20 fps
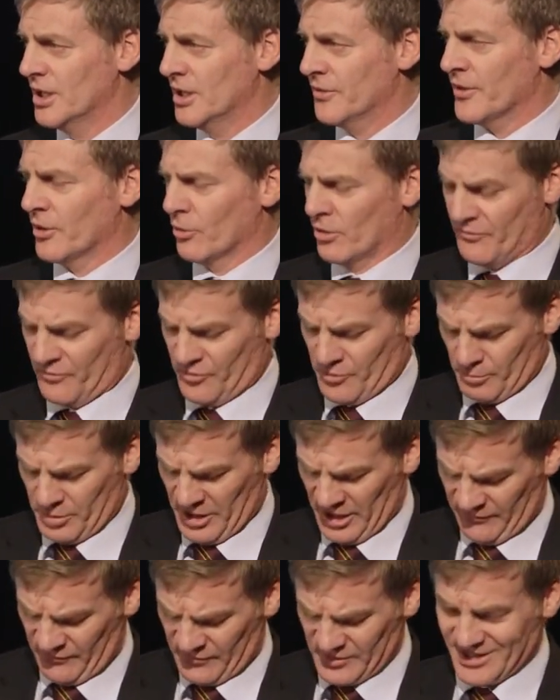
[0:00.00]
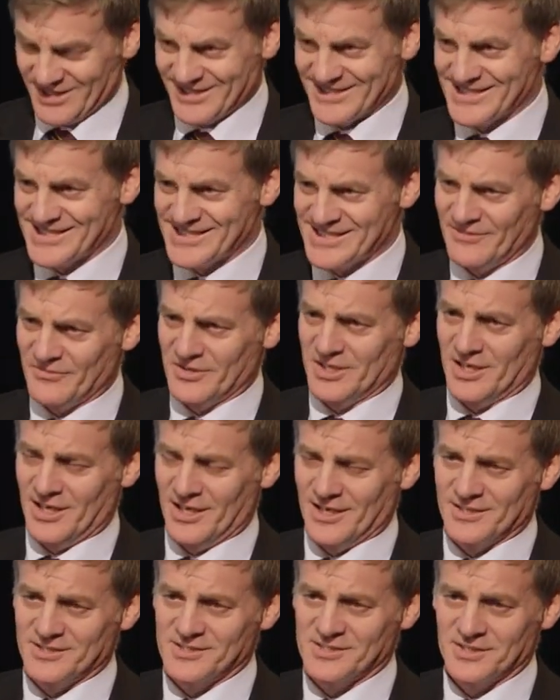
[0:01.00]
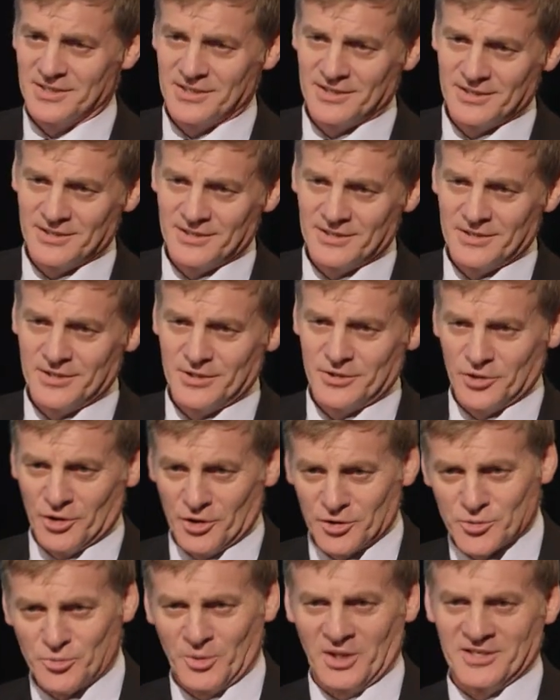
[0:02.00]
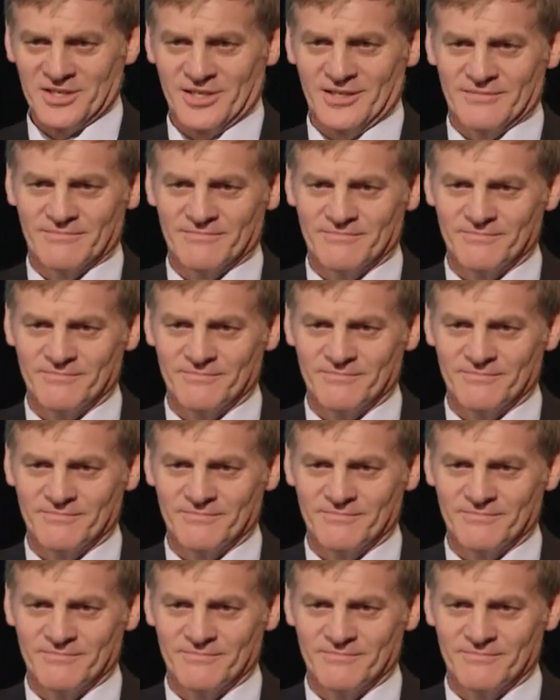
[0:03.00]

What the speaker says: they're off the benefit in 7 years, not 20.